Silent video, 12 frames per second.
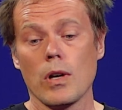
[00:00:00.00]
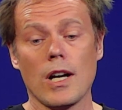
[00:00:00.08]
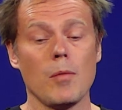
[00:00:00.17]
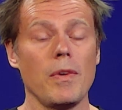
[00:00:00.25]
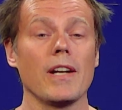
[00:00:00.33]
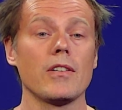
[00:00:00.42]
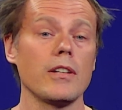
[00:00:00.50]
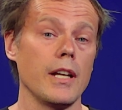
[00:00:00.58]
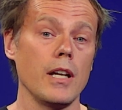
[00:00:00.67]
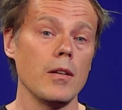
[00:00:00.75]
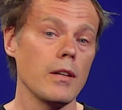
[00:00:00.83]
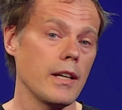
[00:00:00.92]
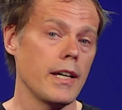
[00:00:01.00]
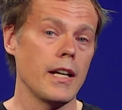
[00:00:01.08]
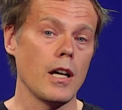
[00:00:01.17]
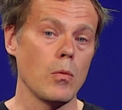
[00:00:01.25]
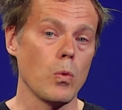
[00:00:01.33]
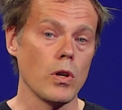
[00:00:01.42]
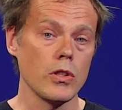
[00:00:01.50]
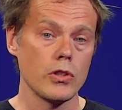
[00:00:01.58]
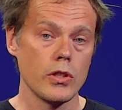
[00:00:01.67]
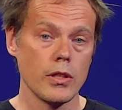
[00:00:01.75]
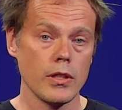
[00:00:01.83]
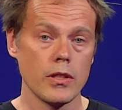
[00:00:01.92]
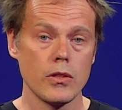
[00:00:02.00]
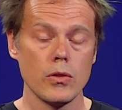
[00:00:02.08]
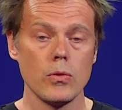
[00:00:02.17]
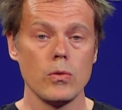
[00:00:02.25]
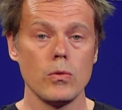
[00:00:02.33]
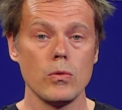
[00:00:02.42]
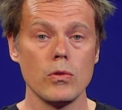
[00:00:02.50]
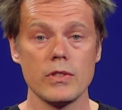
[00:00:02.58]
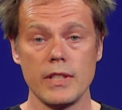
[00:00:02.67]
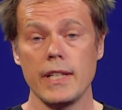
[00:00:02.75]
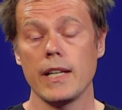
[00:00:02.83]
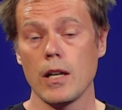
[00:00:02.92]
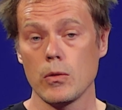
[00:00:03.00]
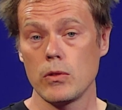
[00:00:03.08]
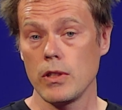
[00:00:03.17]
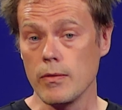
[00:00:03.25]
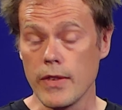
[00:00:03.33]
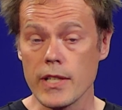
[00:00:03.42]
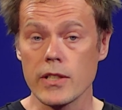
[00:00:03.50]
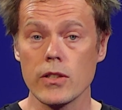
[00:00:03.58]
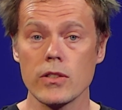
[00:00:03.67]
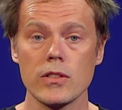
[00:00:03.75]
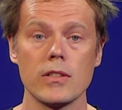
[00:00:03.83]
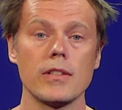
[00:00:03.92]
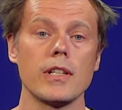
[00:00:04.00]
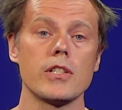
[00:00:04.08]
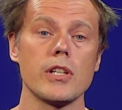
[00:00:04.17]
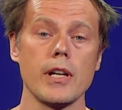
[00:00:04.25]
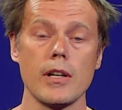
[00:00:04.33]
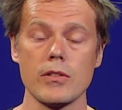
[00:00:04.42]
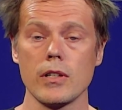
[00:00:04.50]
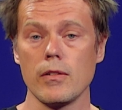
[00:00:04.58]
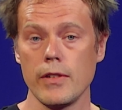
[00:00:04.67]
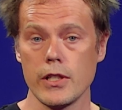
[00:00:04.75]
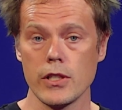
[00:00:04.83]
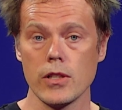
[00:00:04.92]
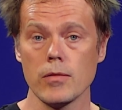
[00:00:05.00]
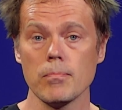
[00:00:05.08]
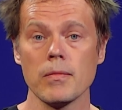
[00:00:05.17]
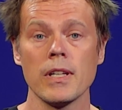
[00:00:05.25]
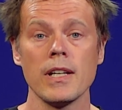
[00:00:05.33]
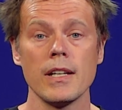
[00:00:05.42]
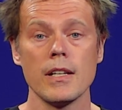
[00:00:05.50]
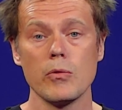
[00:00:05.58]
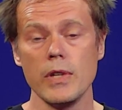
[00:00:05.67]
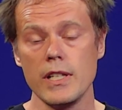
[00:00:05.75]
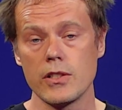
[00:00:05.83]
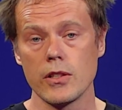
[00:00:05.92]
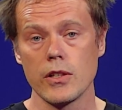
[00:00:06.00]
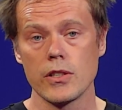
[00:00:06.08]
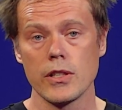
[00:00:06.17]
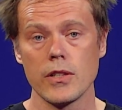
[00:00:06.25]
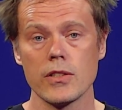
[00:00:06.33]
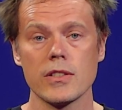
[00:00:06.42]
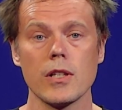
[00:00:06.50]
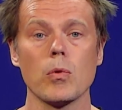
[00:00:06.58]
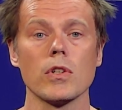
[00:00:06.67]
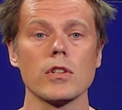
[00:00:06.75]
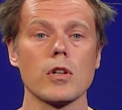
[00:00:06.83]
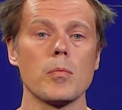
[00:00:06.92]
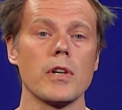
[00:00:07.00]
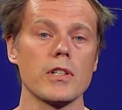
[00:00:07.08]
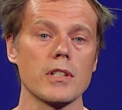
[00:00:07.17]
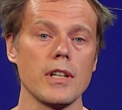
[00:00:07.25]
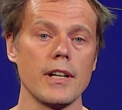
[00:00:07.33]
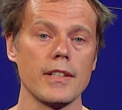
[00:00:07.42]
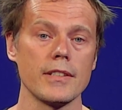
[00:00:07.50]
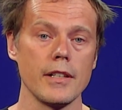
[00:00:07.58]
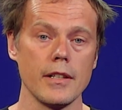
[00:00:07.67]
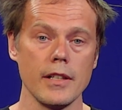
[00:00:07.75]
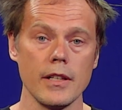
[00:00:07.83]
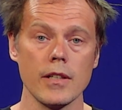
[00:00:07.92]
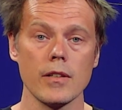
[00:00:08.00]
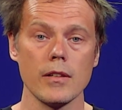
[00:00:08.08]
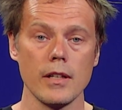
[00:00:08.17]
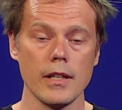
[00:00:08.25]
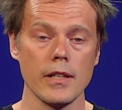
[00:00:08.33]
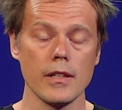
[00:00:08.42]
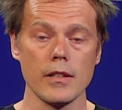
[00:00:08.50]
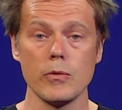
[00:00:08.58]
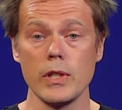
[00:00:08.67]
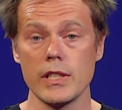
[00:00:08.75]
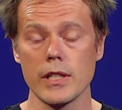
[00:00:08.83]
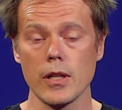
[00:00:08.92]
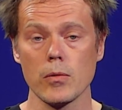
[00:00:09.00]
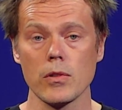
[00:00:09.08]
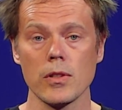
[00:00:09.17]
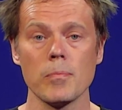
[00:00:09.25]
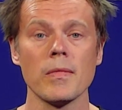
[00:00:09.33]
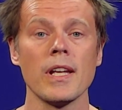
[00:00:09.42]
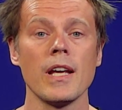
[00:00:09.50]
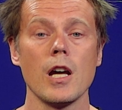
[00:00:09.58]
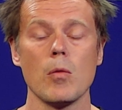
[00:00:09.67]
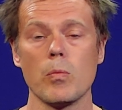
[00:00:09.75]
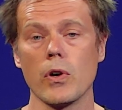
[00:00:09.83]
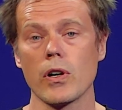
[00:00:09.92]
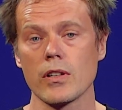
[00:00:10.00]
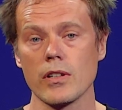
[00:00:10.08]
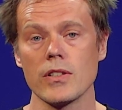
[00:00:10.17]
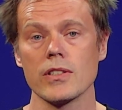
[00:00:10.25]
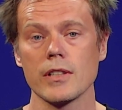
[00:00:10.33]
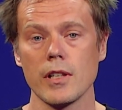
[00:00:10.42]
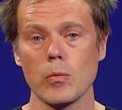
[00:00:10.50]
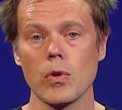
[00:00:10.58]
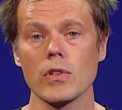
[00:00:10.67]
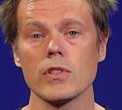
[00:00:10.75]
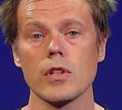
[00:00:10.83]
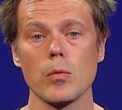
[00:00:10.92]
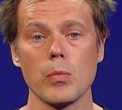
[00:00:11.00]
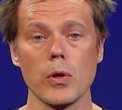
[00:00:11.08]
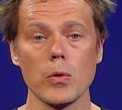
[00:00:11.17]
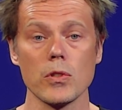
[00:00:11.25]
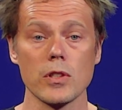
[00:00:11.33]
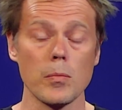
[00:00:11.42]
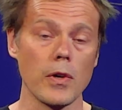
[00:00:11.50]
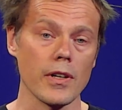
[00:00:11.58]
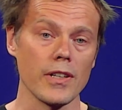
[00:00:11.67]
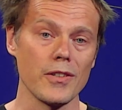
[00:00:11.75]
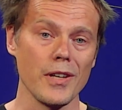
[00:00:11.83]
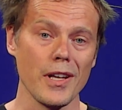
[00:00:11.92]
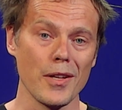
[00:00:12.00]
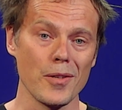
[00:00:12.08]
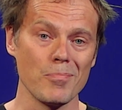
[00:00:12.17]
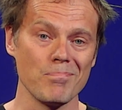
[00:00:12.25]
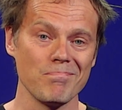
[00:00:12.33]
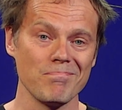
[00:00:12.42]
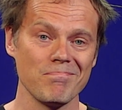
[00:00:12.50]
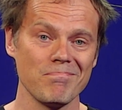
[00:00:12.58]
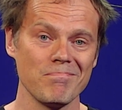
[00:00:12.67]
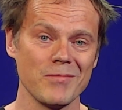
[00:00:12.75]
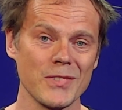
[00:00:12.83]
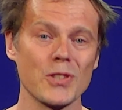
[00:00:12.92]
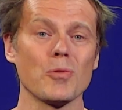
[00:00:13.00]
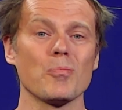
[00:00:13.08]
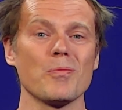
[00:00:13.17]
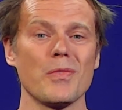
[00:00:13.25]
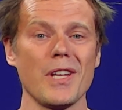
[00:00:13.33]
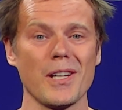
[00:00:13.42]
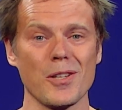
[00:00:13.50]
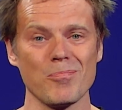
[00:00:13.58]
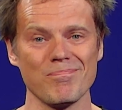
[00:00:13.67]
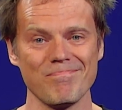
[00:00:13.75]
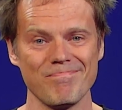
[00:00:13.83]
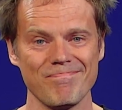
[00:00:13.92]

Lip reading: I'm here today, and I want to seek out investors that share our vision, researchers that want to commercialize the idea and reach out, and partners that want to approach the market together. So, thank you.